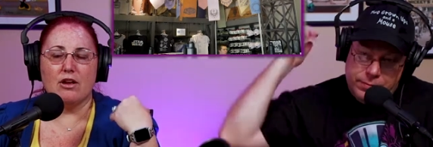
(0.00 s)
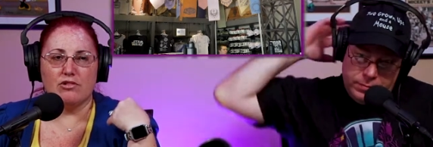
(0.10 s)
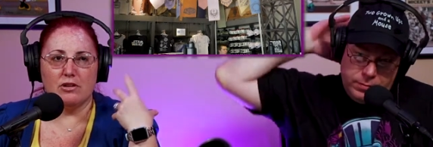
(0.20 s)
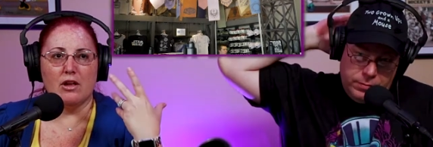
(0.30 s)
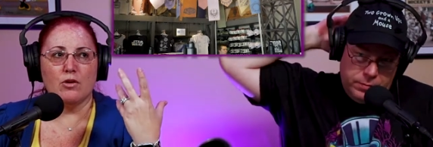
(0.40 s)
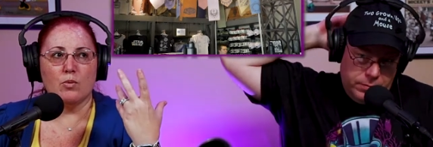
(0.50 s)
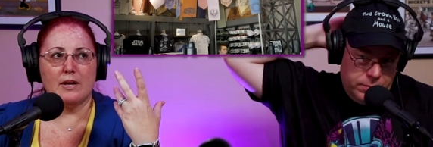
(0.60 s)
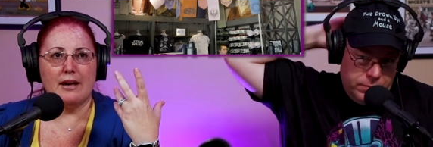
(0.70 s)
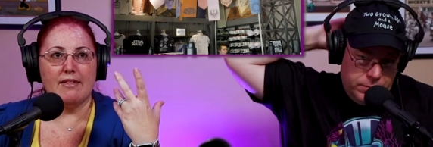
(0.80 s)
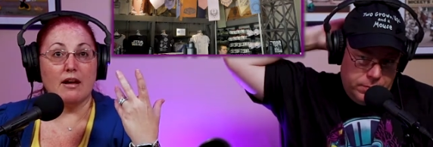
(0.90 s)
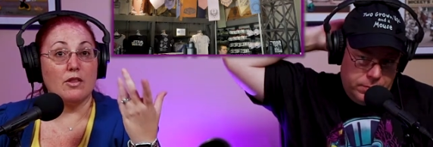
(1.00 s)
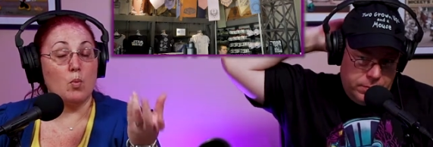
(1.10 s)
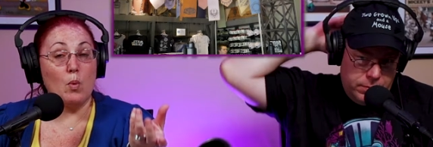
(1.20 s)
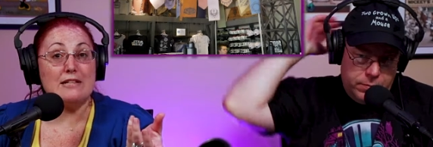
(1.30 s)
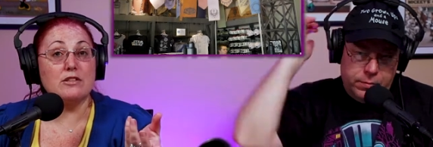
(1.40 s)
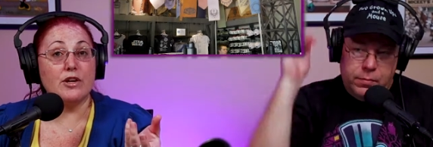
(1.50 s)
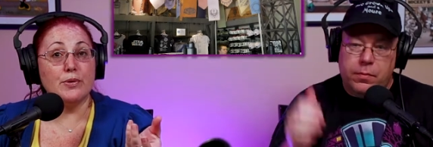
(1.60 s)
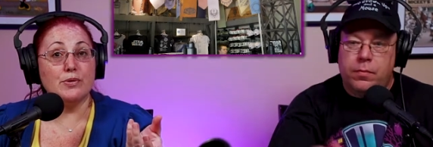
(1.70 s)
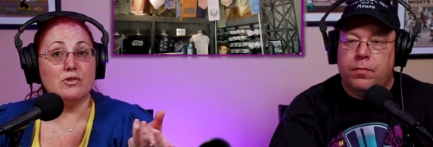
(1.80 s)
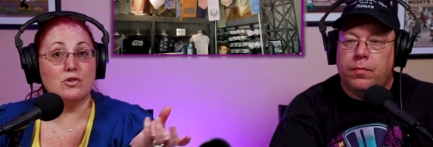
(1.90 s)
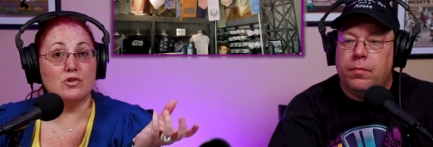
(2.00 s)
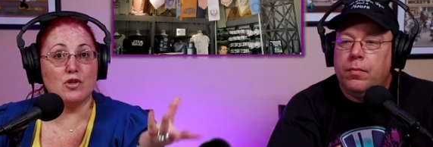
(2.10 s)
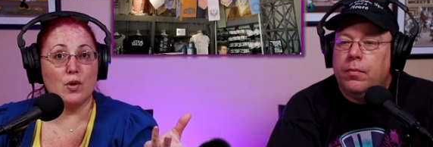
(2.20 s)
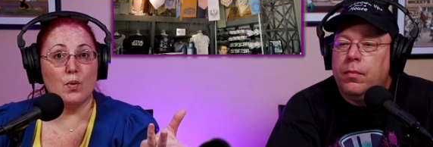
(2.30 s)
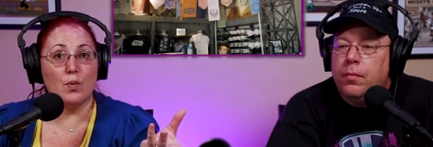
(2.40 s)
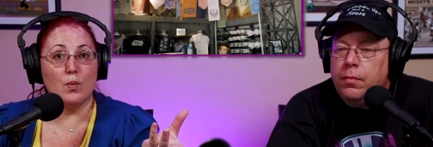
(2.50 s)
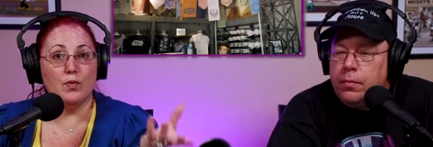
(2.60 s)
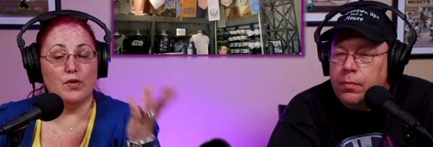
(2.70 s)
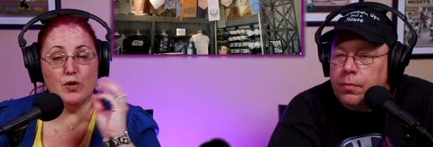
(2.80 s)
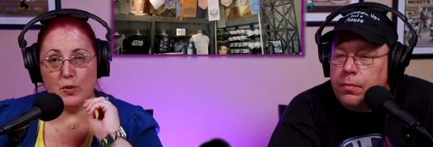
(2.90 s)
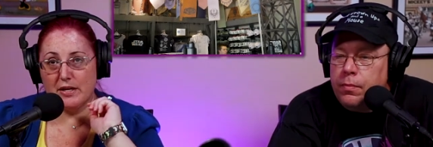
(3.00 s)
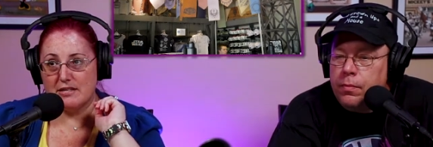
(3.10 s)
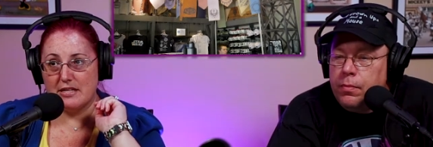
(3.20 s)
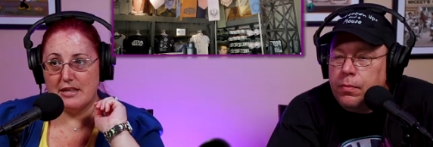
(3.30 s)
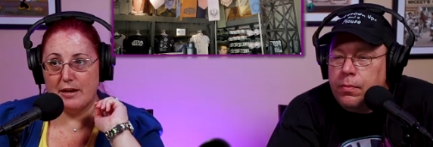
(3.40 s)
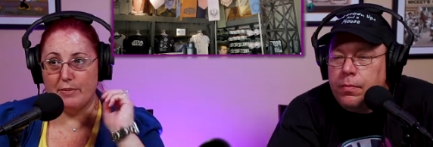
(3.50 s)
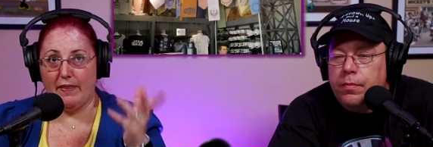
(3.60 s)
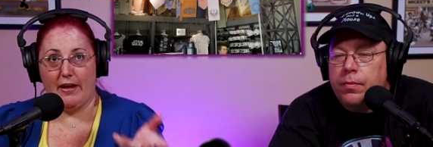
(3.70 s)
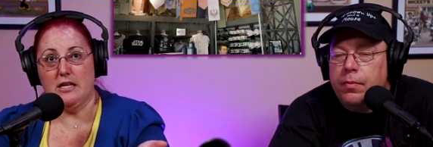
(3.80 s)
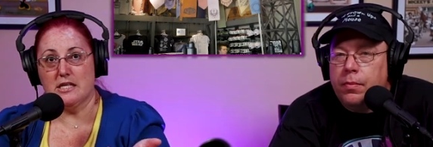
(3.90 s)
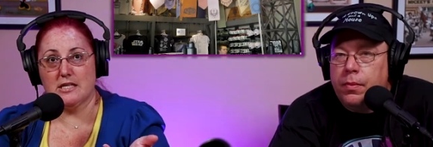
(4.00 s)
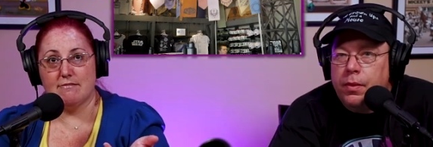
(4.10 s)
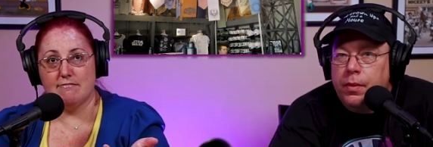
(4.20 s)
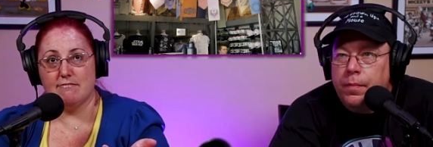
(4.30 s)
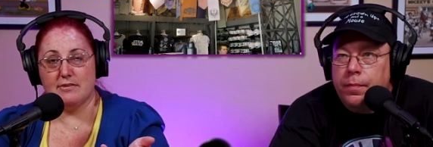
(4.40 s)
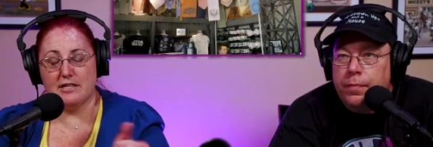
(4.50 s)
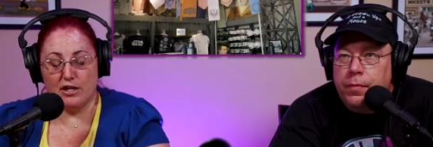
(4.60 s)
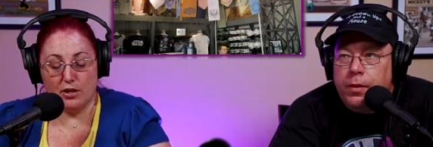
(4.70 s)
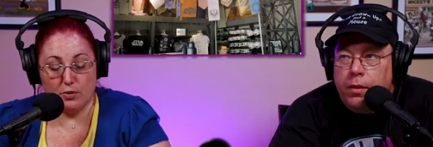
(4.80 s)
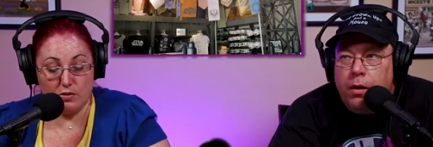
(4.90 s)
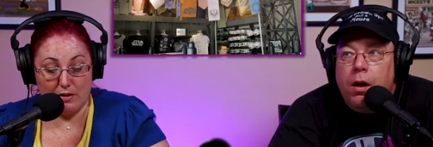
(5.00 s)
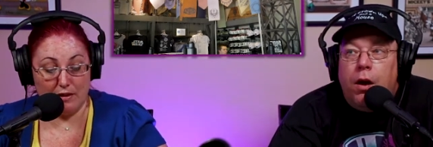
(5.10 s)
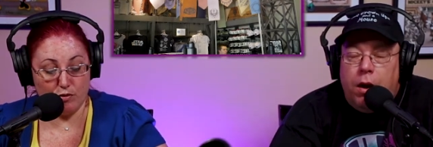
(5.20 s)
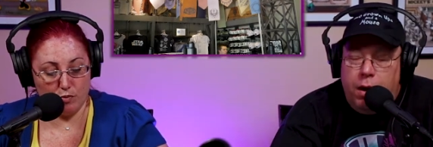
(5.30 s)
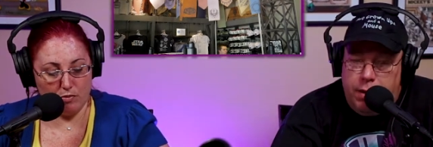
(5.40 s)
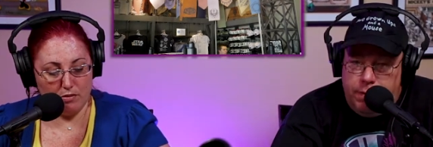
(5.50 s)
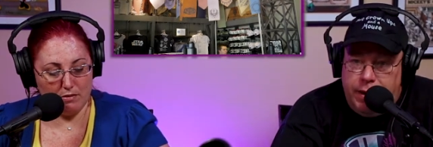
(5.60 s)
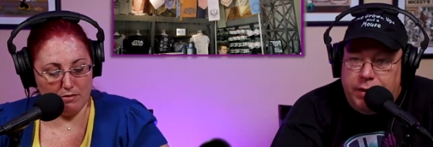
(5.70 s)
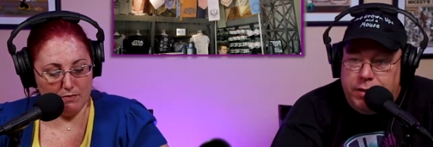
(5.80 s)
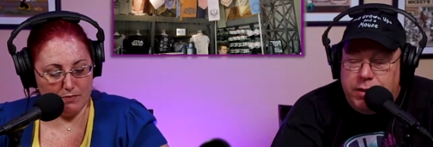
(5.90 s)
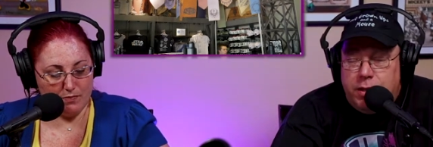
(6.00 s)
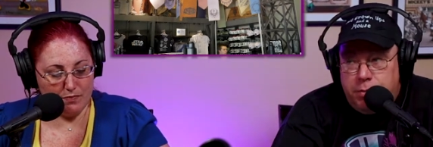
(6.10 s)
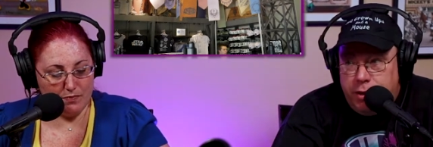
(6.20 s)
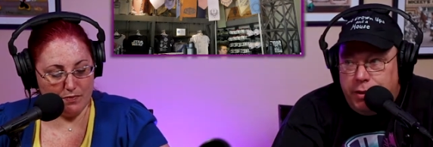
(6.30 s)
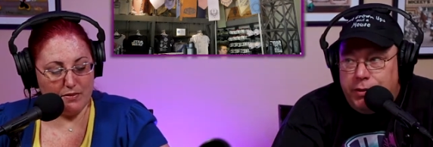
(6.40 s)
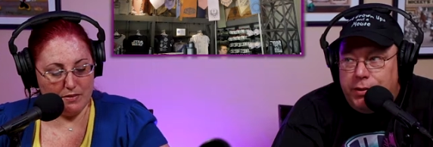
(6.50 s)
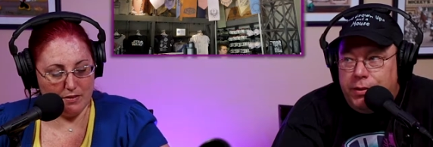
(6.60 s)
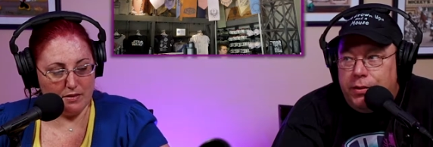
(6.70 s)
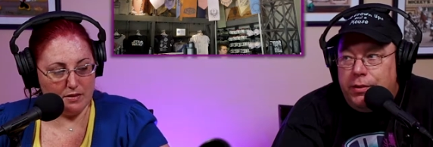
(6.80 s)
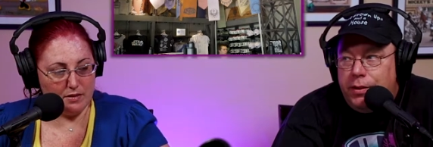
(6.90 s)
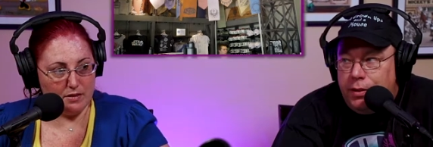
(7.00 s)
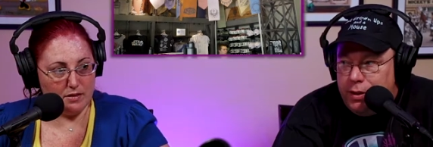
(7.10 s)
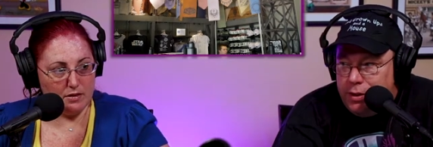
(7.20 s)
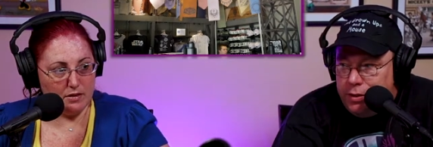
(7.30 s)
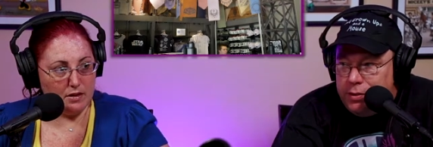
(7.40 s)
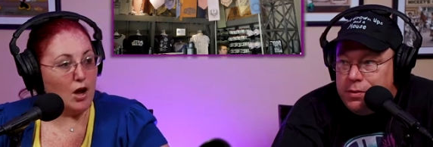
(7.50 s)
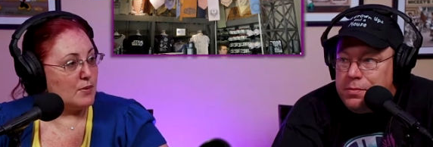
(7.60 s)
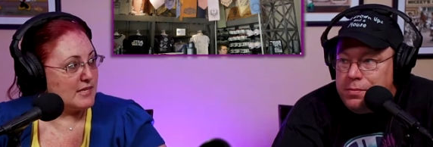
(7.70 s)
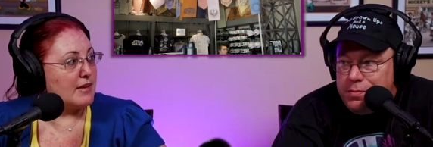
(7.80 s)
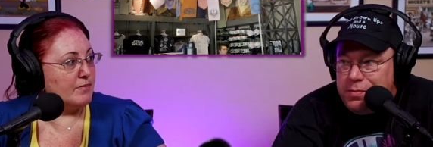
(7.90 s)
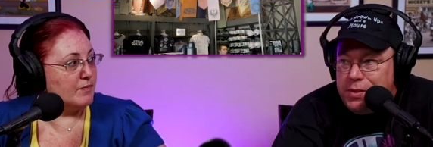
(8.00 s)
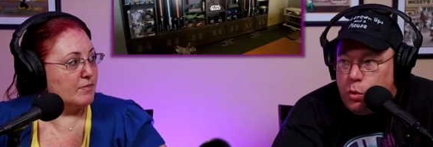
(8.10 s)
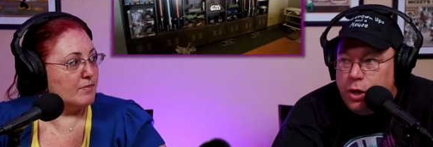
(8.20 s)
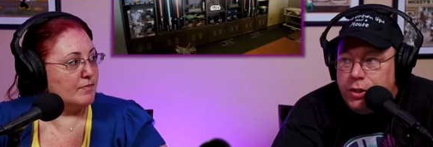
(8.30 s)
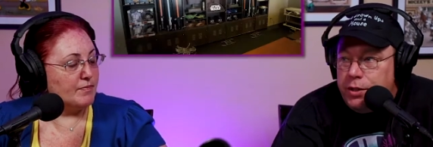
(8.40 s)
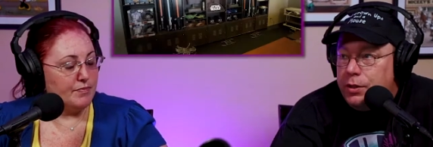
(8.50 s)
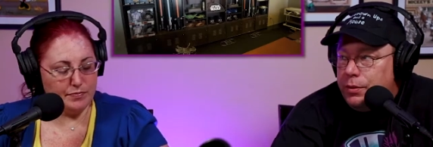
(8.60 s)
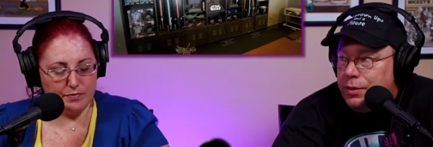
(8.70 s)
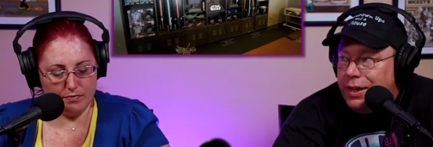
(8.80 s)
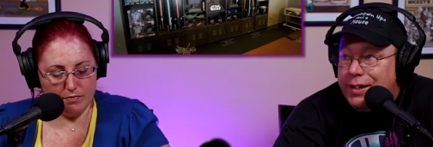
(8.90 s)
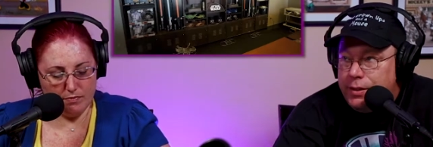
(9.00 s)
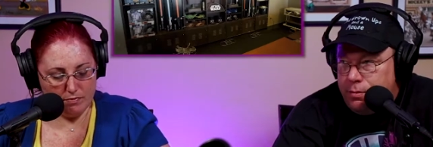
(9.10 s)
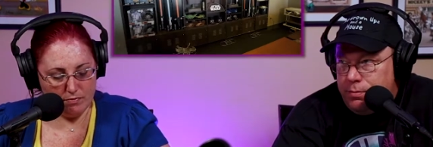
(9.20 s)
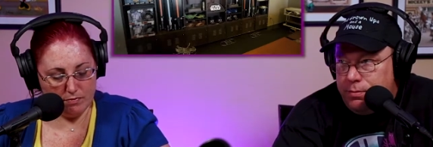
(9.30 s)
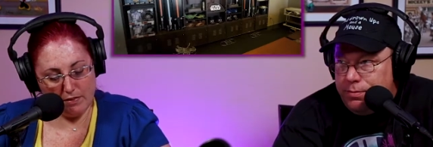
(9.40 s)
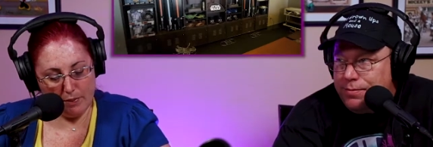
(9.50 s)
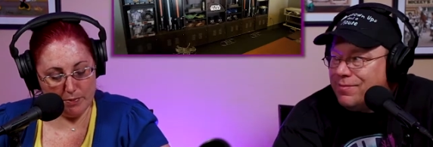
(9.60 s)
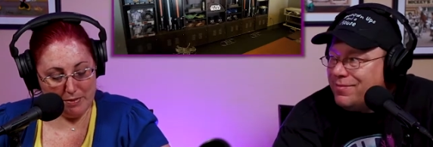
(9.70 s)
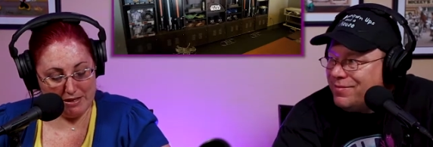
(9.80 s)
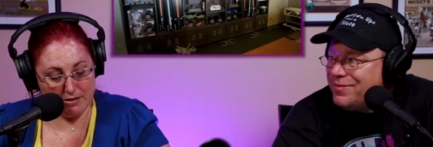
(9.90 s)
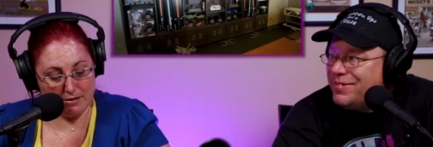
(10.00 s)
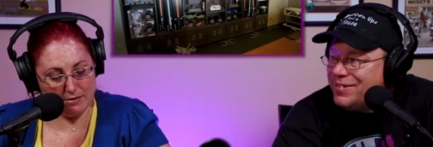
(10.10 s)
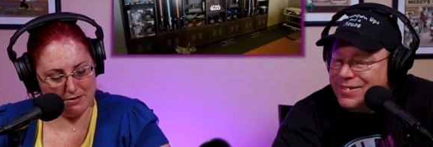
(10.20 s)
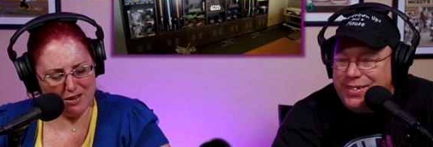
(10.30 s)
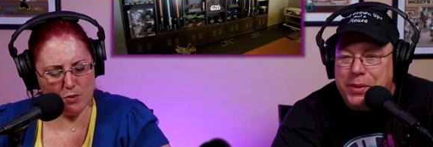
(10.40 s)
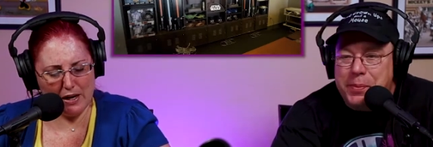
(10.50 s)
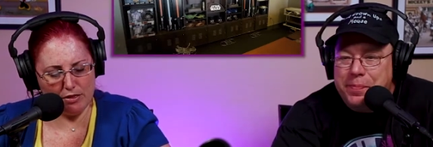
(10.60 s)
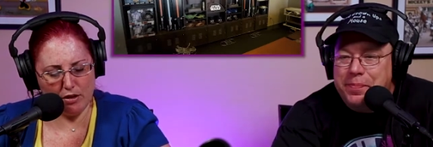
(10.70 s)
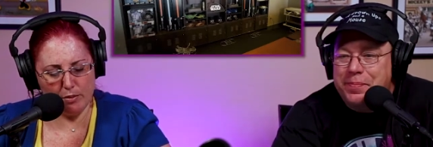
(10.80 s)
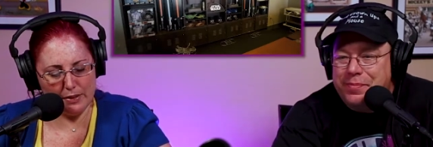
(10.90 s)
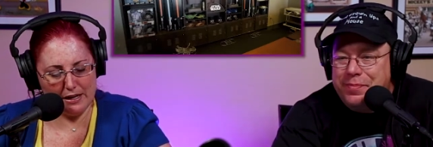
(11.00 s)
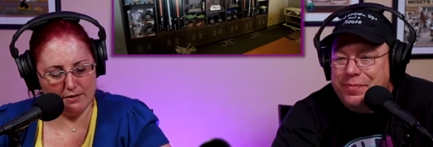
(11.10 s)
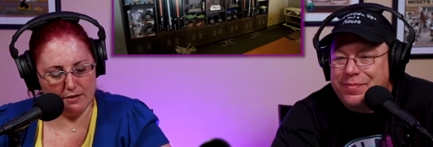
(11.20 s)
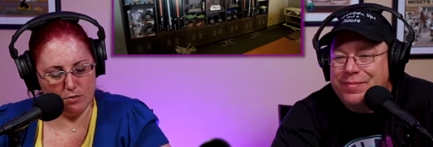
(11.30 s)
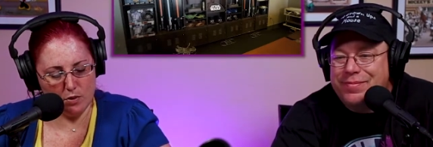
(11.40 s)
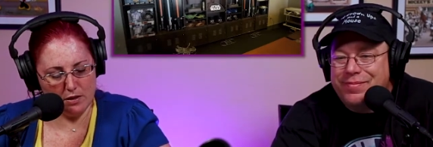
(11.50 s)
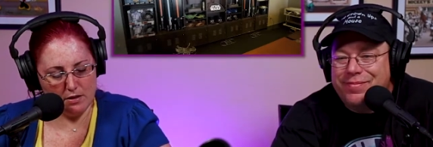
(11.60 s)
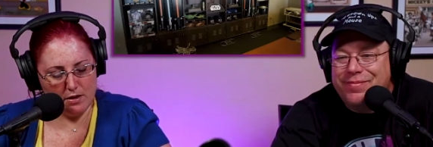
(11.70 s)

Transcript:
Speaker 1: there's another one I think on the west coast, so you can see them and they can see you. So that's
Speaker 2: at Disney Springs in Oh, is that Walt Disneyland
Speaker 1: that would make sense. That's yeah. what I thought, but I didn't want